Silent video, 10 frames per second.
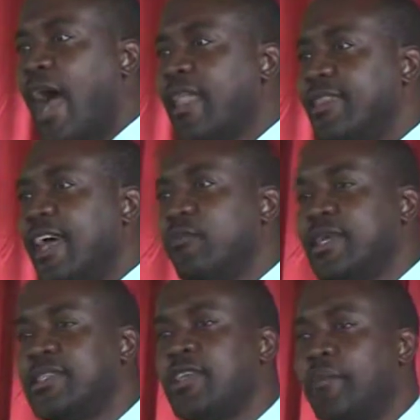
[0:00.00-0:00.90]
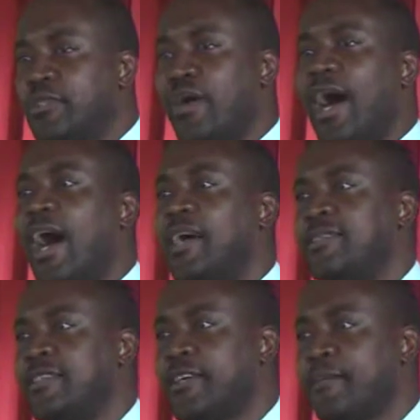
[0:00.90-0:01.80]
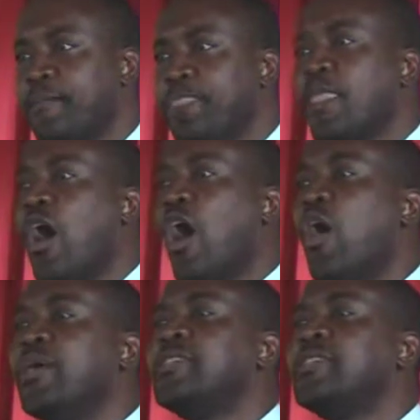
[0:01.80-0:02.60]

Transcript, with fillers: And then we stop to ask, how